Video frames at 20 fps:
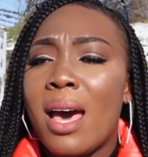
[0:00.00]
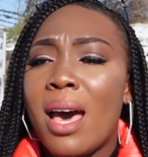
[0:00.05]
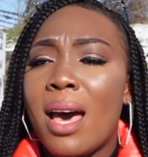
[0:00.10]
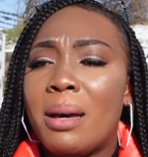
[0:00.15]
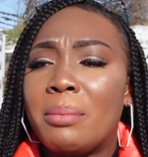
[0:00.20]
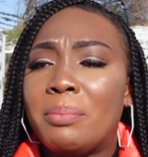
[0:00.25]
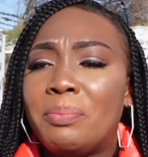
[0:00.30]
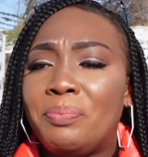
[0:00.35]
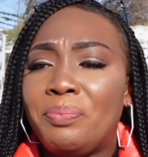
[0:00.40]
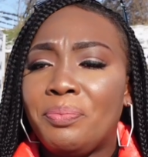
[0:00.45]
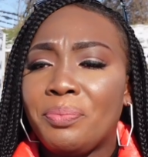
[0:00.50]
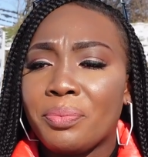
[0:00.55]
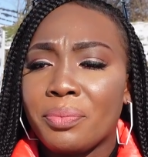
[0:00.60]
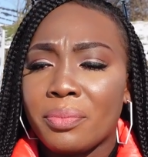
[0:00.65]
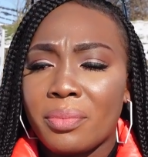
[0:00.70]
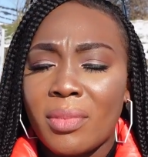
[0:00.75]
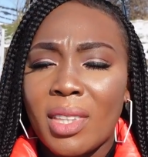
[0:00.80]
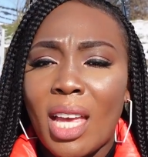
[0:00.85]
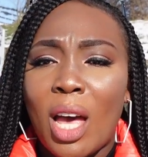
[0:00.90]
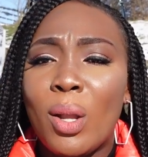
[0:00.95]

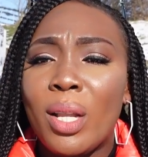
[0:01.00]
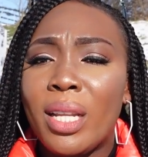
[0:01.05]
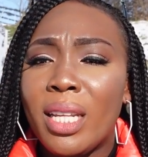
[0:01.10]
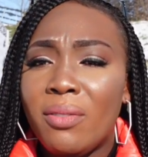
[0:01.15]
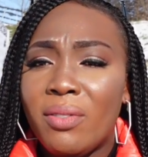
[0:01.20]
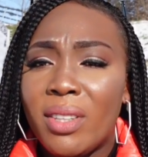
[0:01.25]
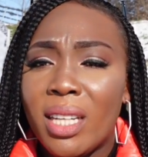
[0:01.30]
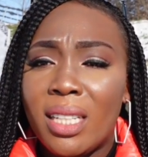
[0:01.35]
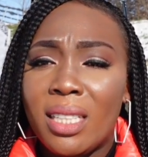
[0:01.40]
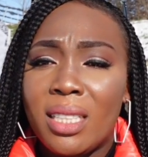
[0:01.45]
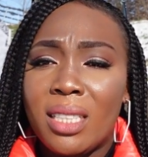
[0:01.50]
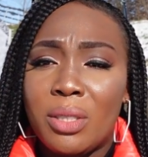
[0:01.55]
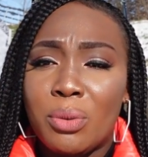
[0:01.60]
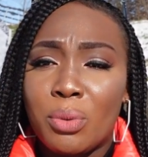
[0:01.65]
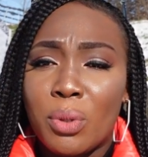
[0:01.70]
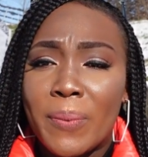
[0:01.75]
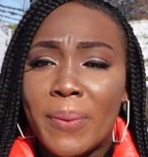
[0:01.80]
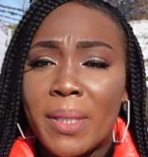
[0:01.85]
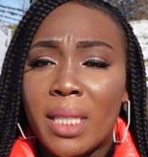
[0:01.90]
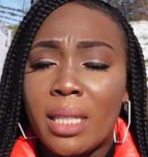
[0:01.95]
I'll leave the
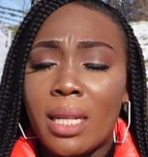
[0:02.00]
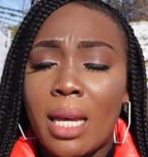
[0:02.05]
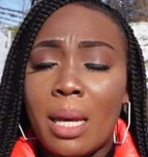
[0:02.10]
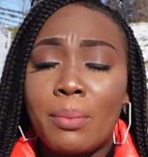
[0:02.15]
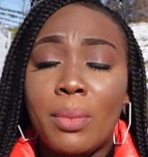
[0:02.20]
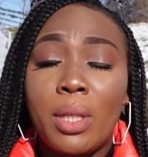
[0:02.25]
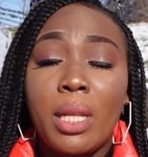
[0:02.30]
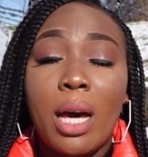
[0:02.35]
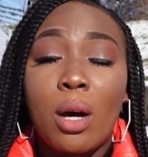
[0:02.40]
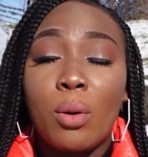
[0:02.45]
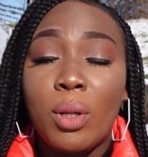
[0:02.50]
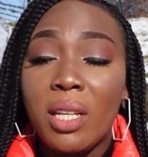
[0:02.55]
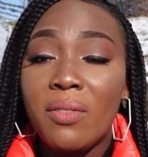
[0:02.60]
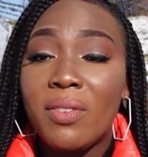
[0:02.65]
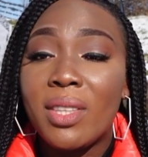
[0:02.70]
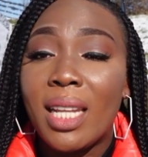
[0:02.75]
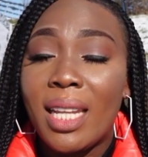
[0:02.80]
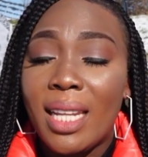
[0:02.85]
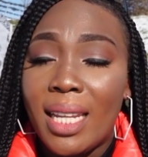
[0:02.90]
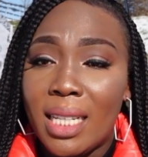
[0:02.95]

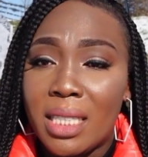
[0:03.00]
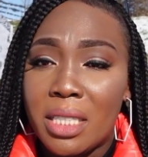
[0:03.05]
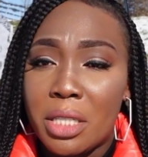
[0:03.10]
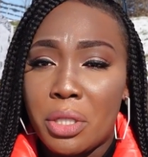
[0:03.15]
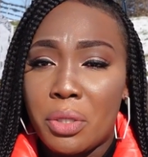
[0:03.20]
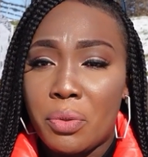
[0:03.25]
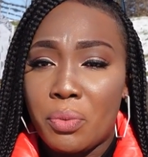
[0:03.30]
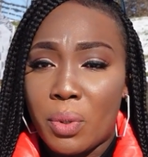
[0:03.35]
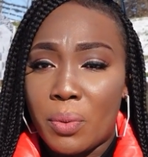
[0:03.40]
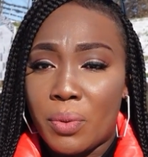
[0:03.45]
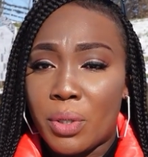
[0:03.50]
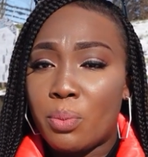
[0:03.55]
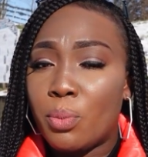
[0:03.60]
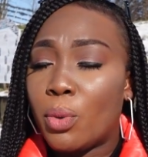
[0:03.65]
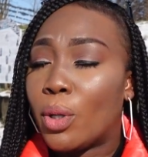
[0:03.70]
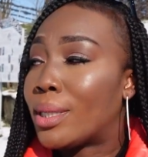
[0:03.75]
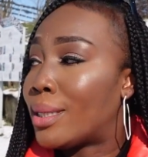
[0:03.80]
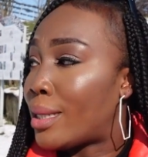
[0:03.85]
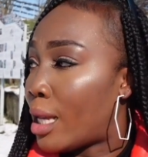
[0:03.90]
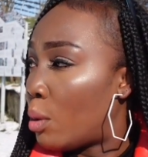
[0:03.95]
links in the description
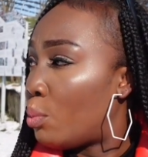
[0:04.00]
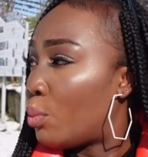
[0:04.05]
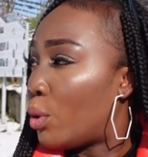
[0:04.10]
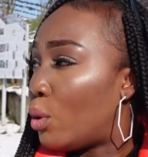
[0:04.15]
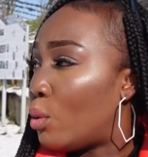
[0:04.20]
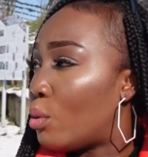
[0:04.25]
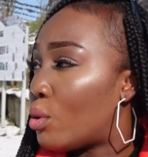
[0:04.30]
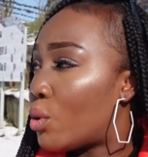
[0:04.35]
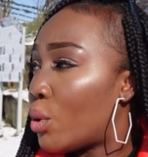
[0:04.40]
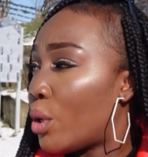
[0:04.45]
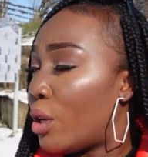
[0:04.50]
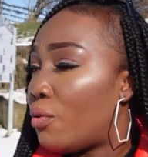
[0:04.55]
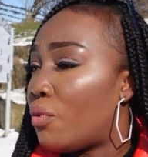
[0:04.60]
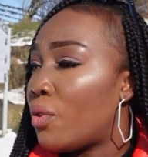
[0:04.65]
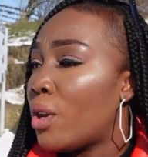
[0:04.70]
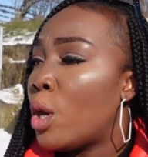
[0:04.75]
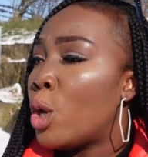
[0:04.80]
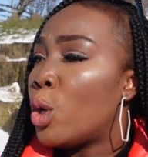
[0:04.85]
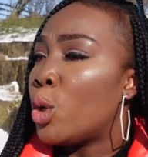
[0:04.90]
box down below. So if